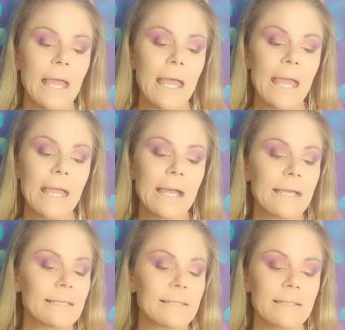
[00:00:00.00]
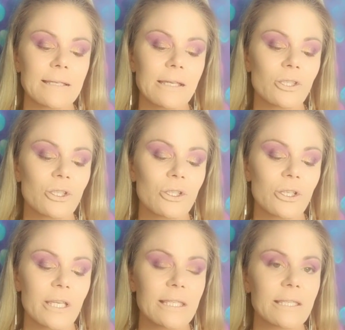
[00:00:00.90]
and
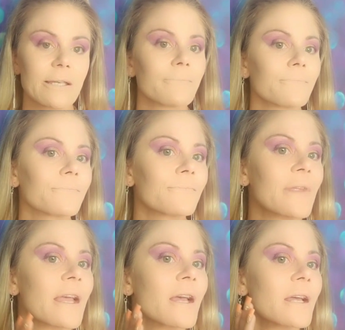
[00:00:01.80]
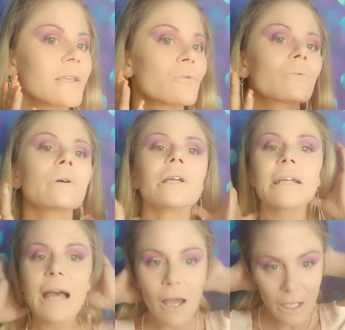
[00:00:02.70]
it's really
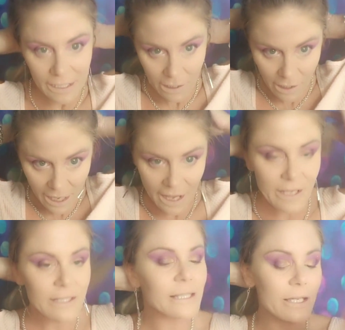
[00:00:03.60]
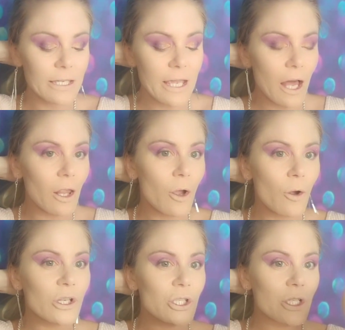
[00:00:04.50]
got a nice yellowish